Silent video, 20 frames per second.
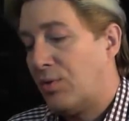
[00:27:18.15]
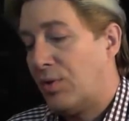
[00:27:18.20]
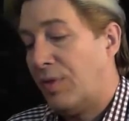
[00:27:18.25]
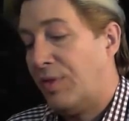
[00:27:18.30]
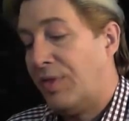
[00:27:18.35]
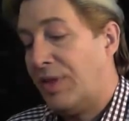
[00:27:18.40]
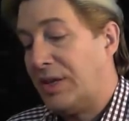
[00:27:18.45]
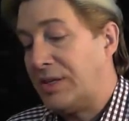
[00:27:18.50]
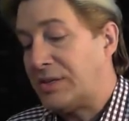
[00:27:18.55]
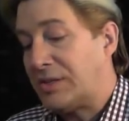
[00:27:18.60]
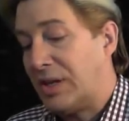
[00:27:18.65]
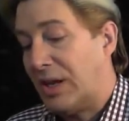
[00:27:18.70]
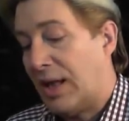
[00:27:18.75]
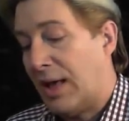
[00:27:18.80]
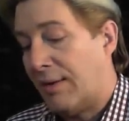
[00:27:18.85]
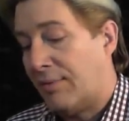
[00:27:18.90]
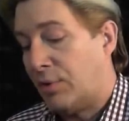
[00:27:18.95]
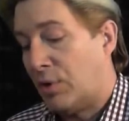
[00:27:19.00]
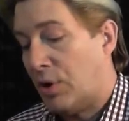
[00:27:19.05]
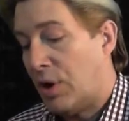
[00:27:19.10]
this
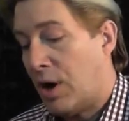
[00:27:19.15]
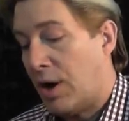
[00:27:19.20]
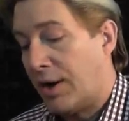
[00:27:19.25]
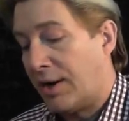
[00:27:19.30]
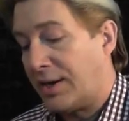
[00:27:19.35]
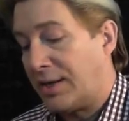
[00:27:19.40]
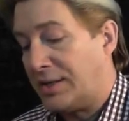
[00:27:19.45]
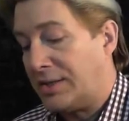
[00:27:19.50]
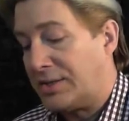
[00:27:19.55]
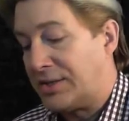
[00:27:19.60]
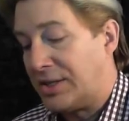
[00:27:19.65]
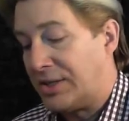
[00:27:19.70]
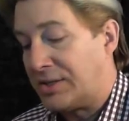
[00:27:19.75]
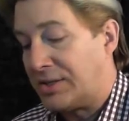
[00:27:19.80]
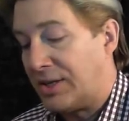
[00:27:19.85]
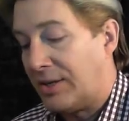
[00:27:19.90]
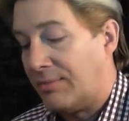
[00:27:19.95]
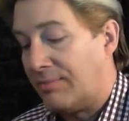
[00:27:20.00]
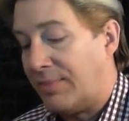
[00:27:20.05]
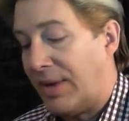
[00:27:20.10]
level on a
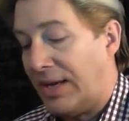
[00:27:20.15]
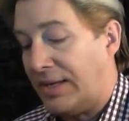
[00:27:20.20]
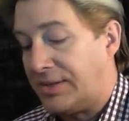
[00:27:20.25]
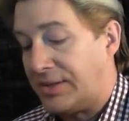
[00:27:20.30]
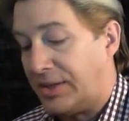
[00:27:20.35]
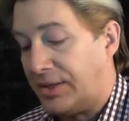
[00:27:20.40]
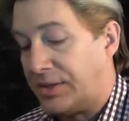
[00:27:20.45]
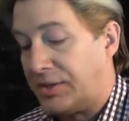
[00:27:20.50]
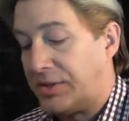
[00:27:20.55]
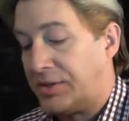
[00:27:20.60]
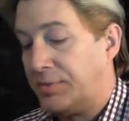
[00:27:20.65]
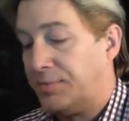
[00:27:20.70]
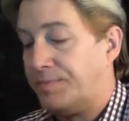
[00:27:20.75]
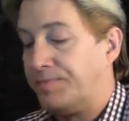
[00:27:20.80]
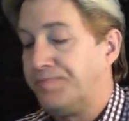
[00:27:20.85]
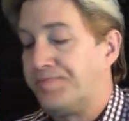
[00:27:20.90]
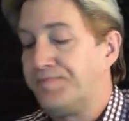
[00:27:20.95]
consistent basis.